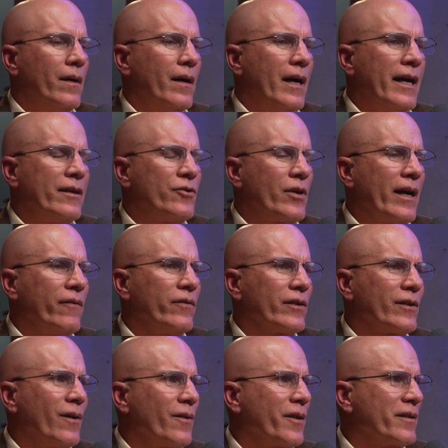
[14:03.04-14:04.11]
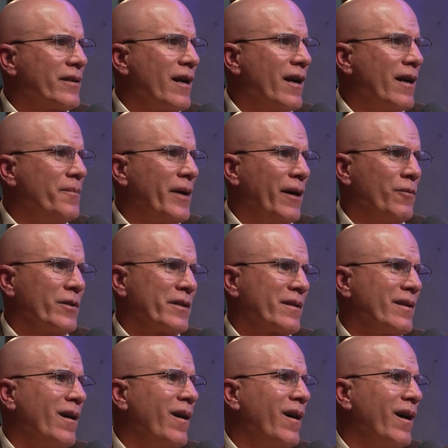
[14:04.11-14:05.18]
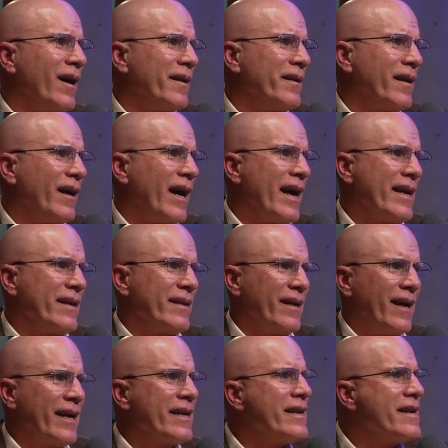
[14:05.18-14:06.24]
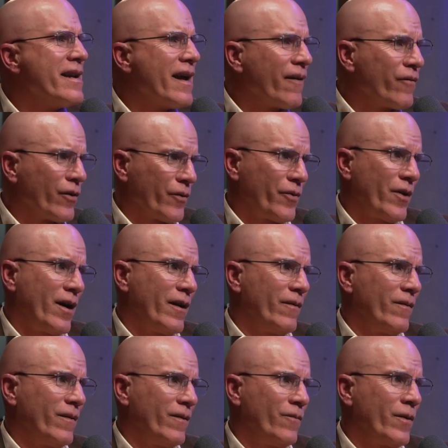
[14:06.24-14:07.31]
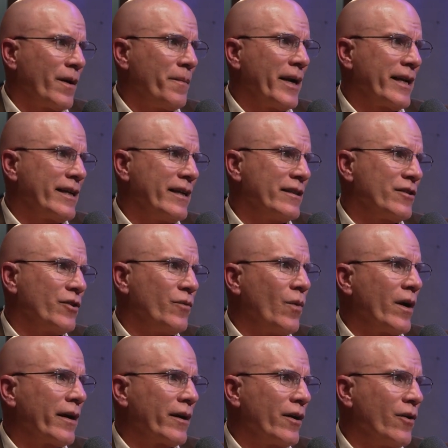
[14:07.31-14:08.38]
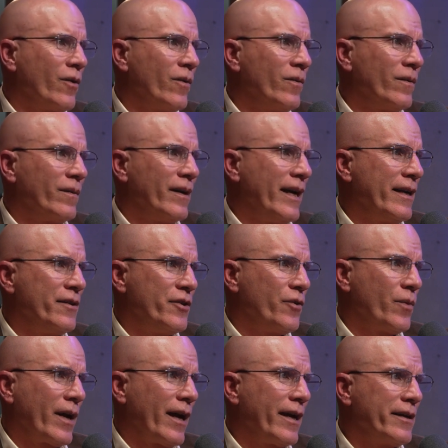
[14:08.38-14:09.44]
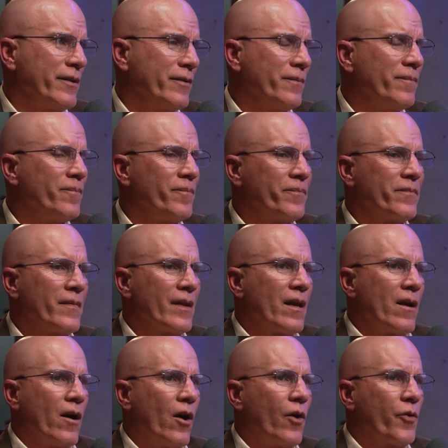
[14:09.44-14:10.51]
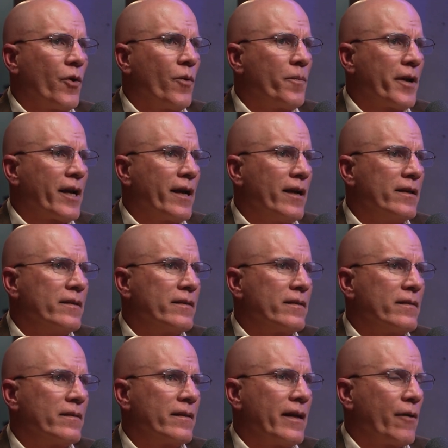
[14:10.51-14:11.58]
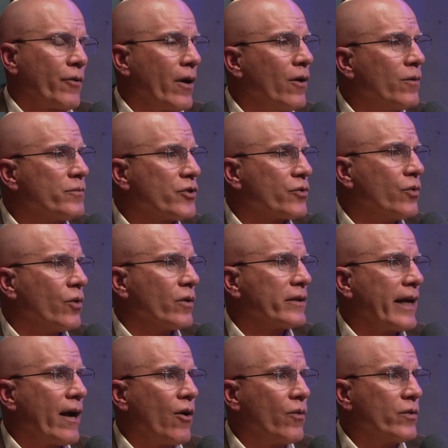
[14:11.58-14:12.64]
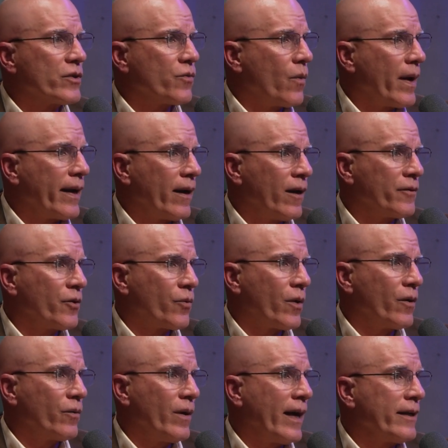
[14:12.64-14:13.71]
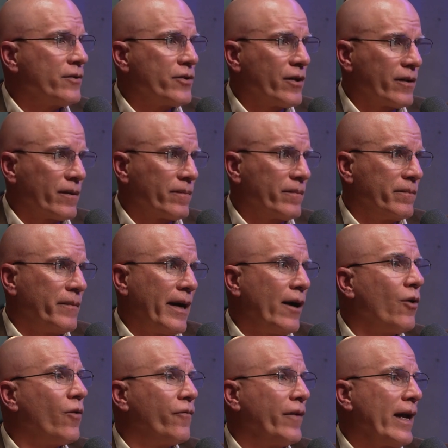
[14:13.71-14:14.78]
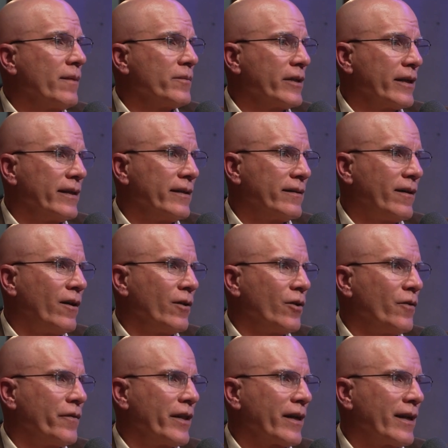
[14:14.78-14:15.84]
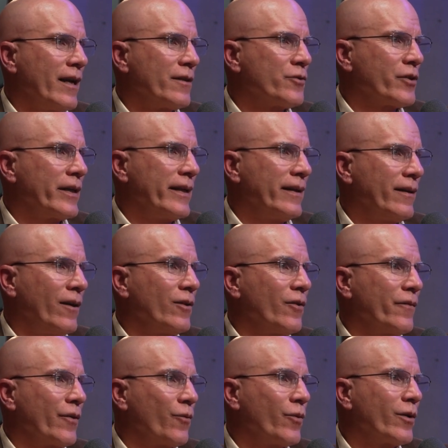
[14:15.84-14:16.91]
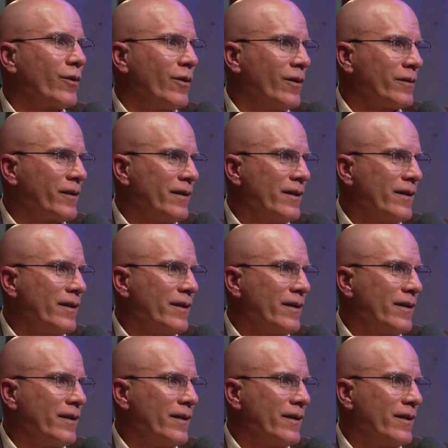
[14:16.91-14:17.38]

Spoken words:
I traveled all the time. I was gone. I never thought one of my kids would want to go and do what I do. Although because they were homeschooled, they always went on the road. I took my whole family all over the country, all over the world.